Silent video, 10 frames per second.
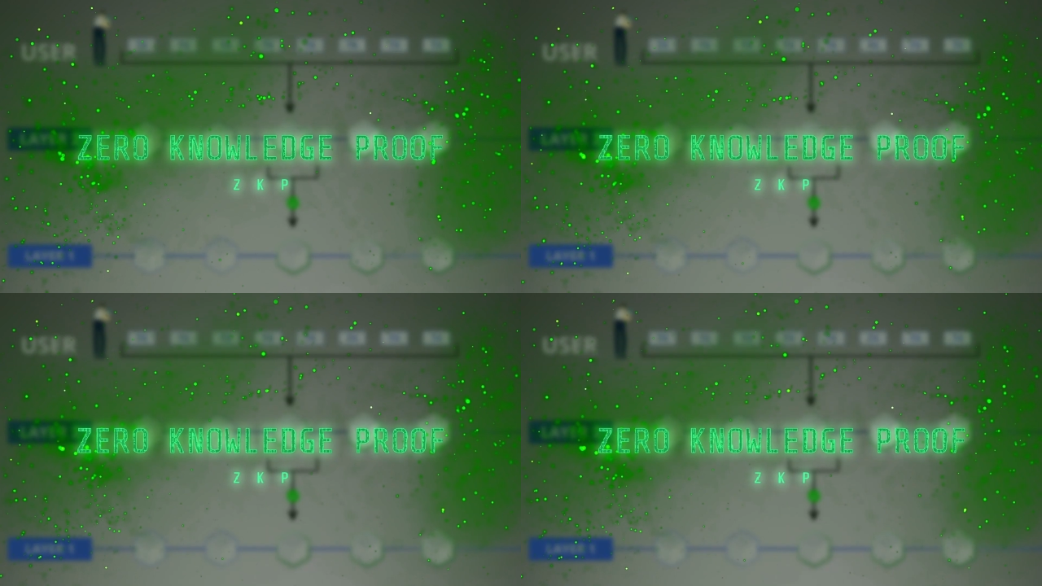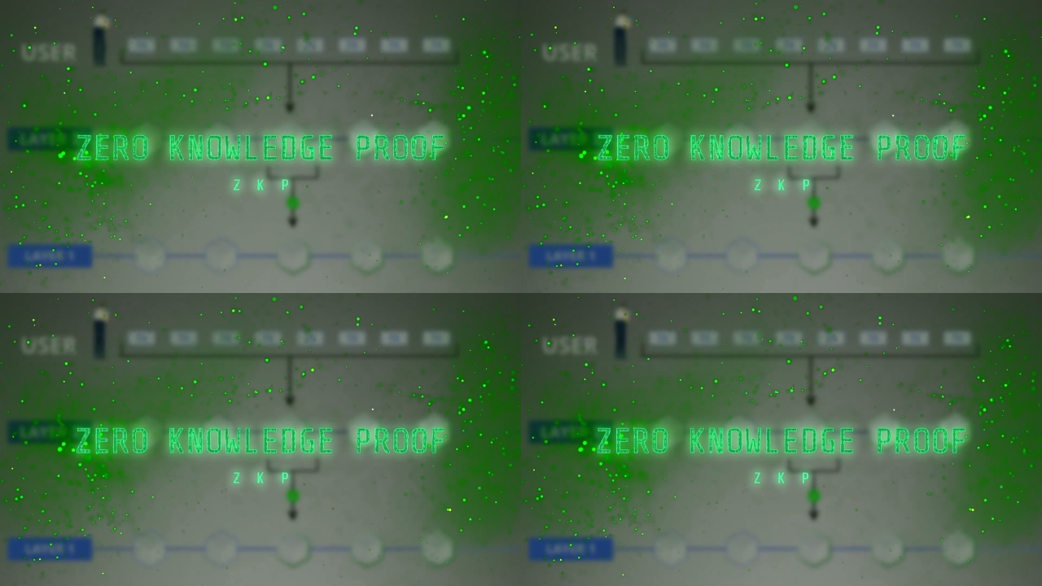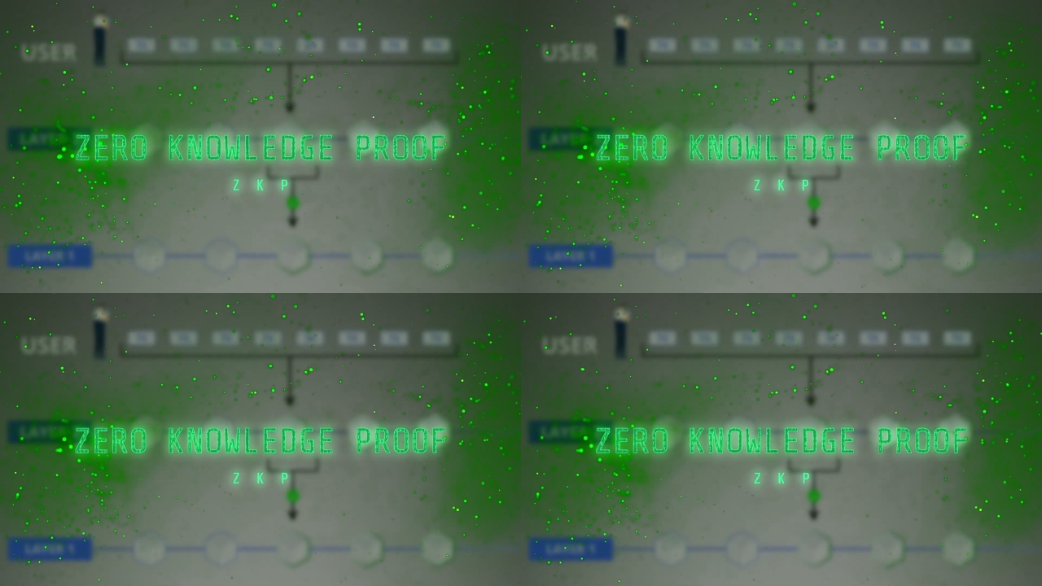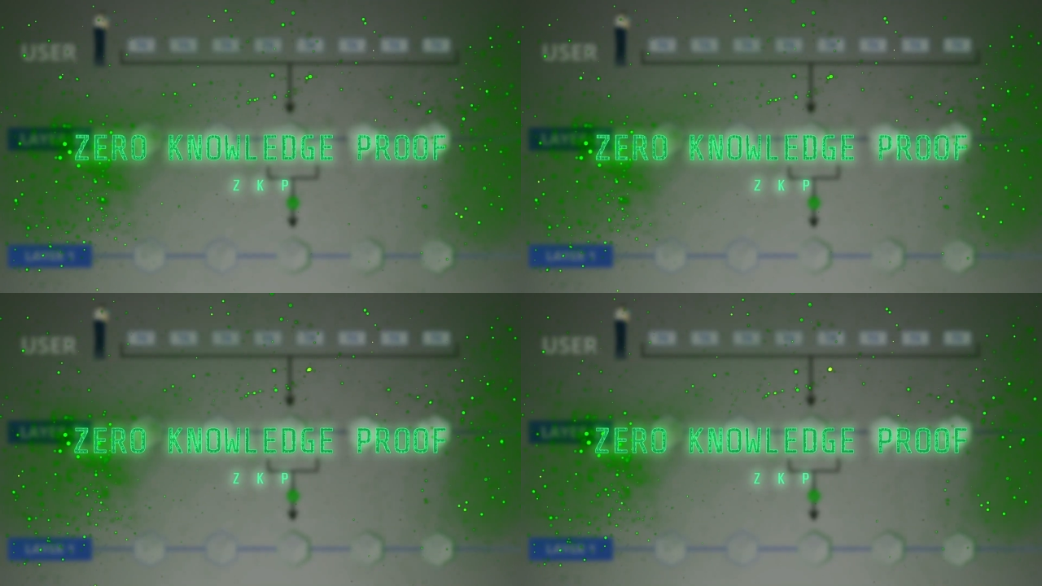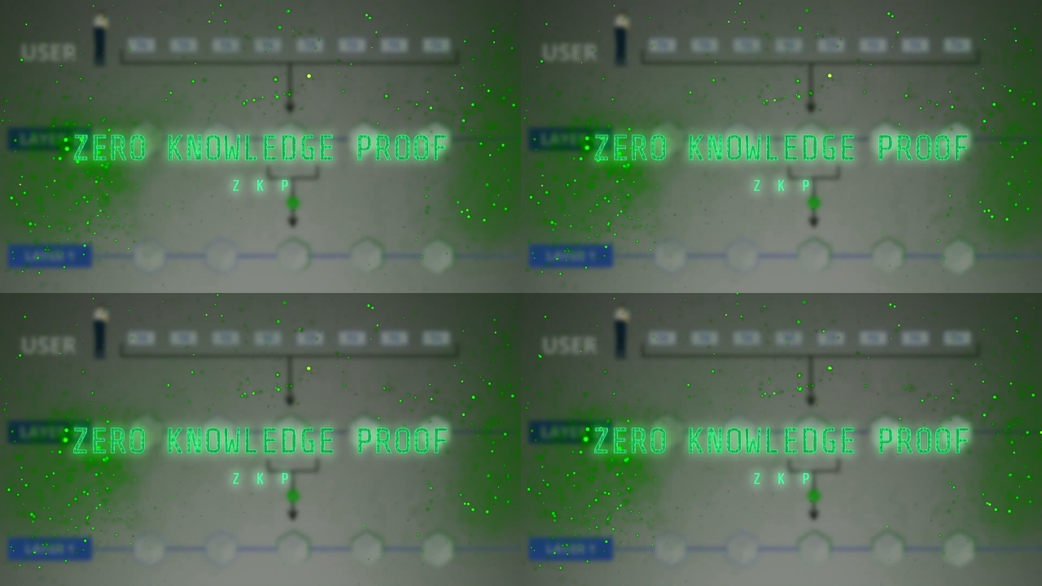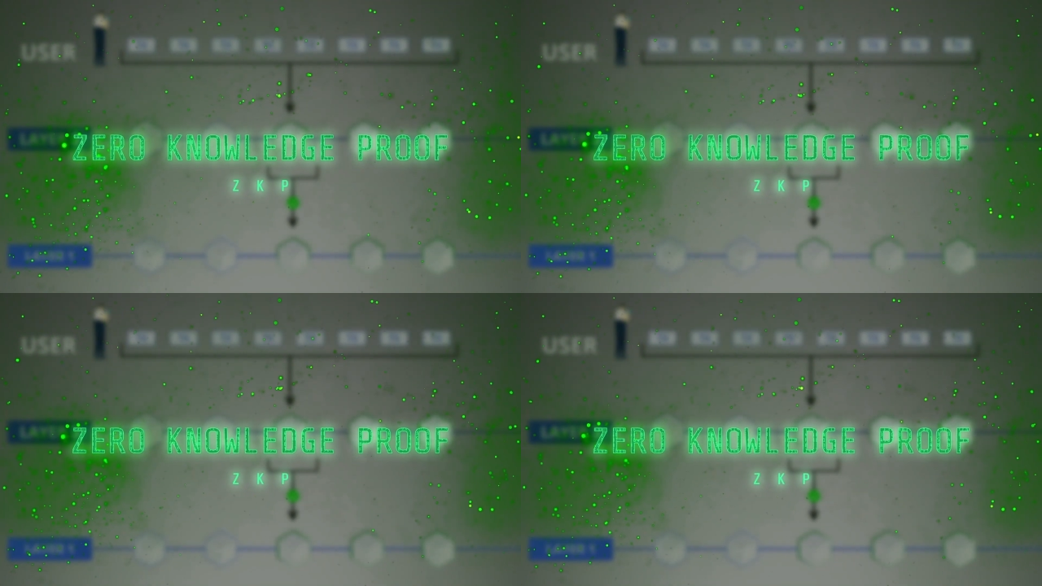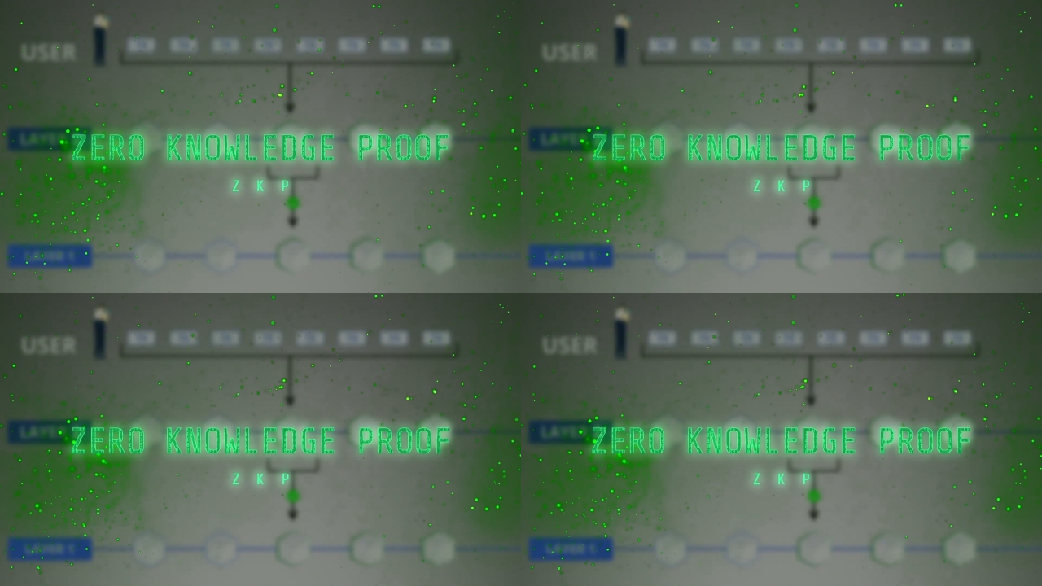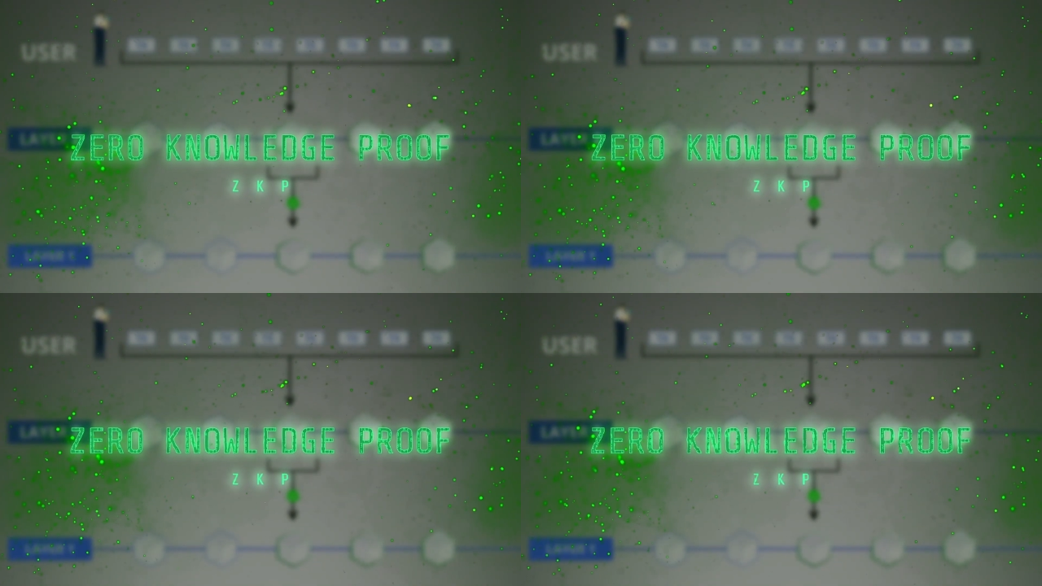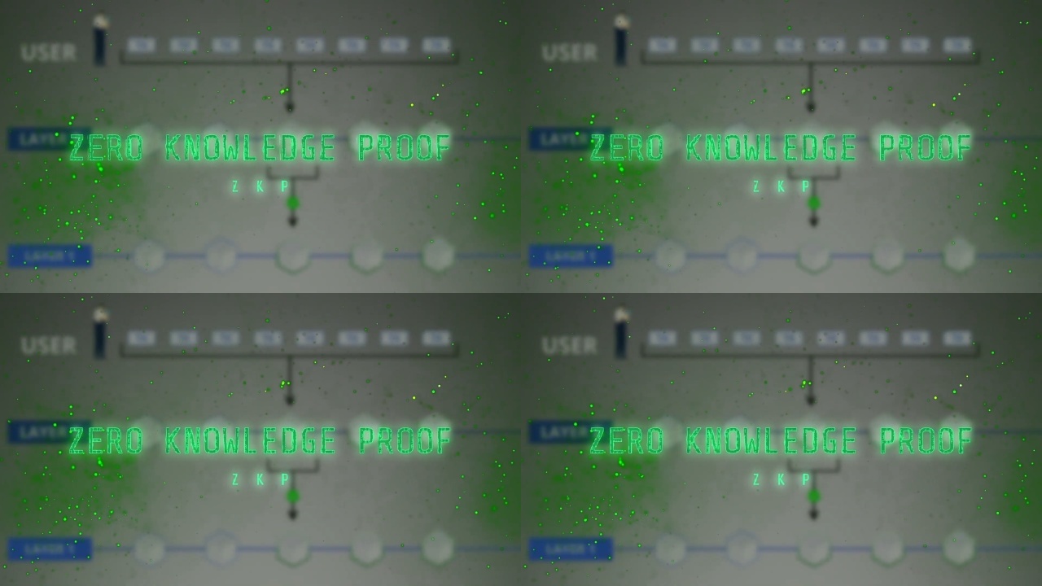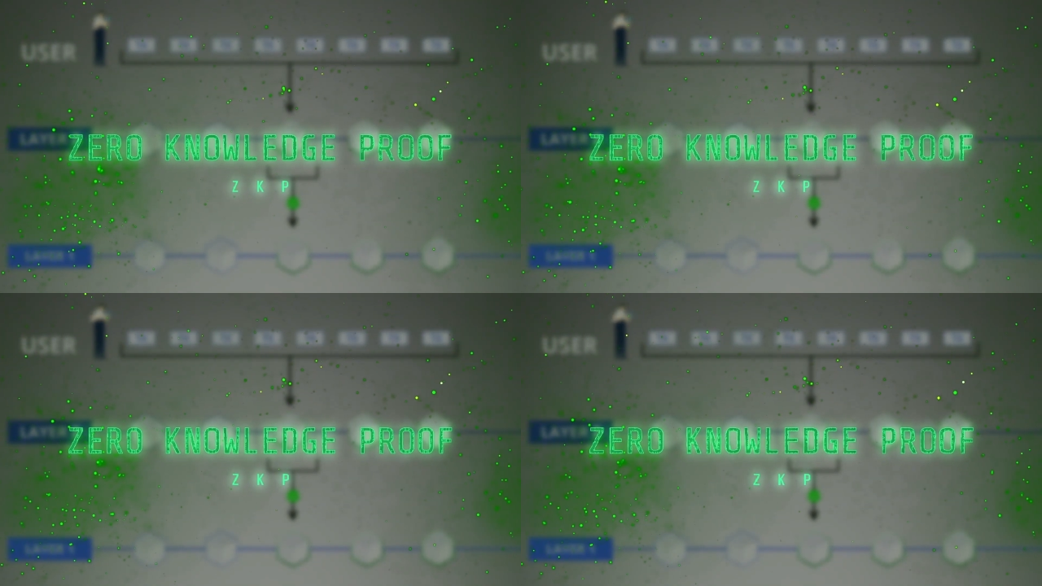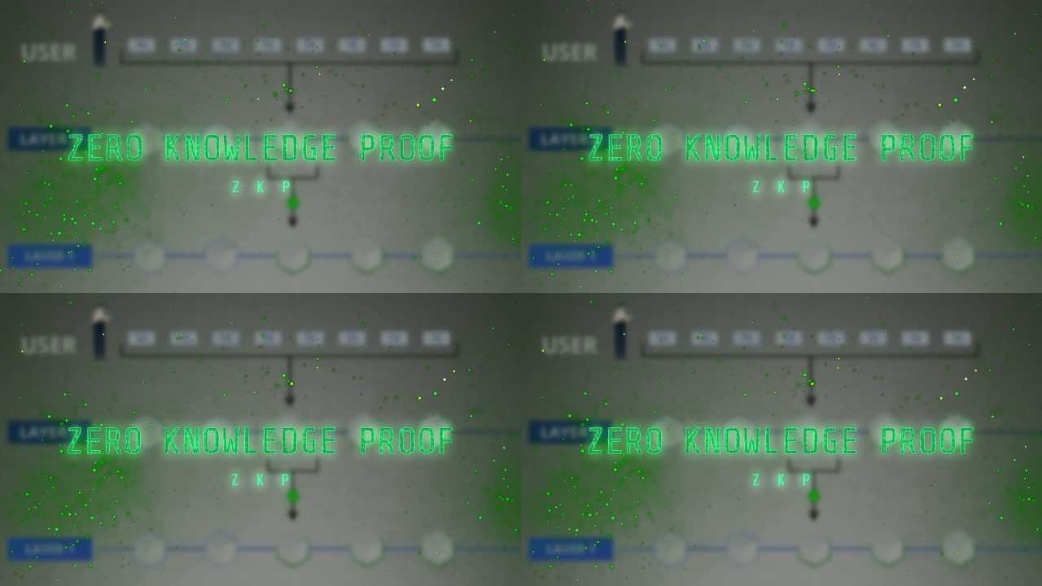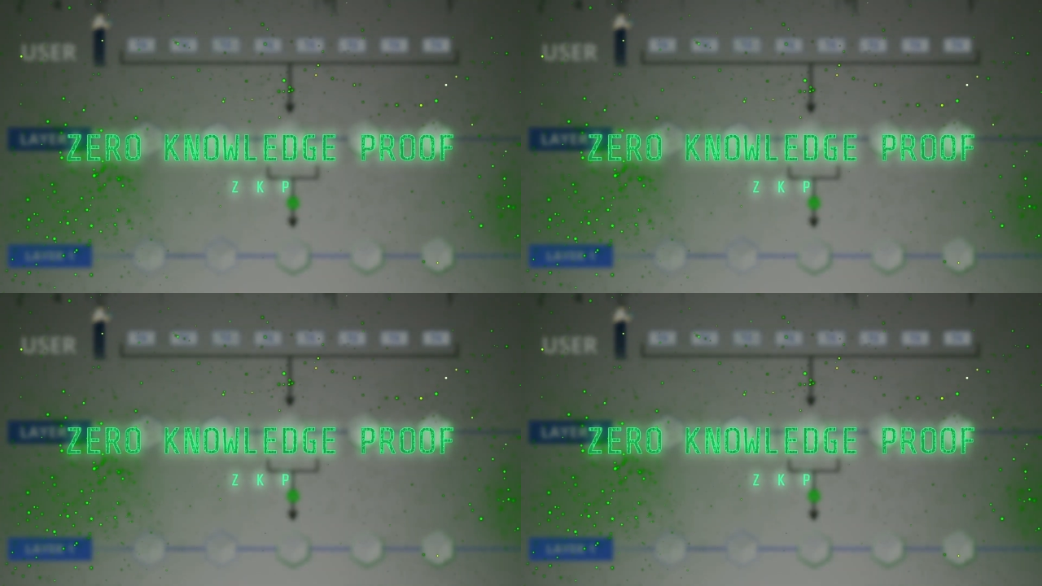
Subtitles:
Nobody's mouth can be seen.